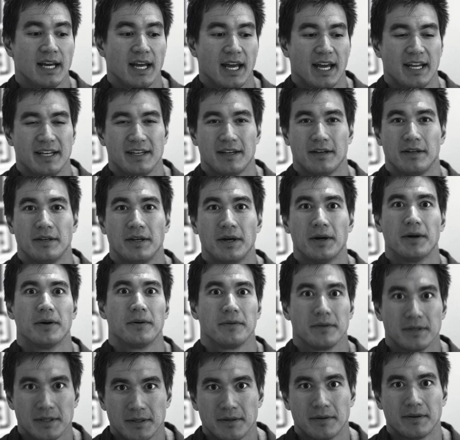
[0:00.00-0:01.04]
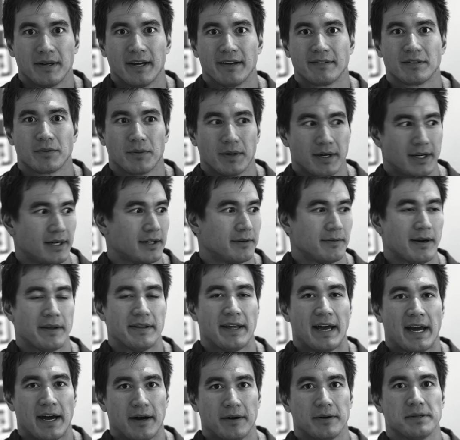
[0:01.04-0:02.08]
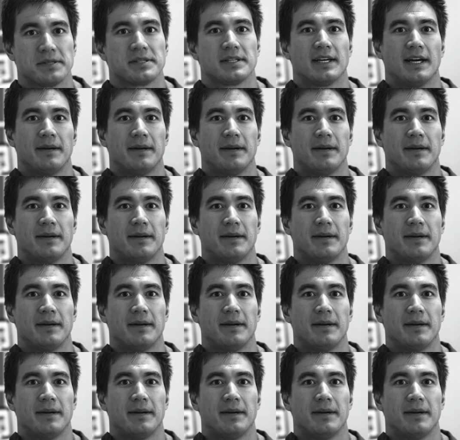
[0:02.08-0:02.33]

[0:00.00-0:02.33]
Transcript: And no, you don't have to wear it around the house.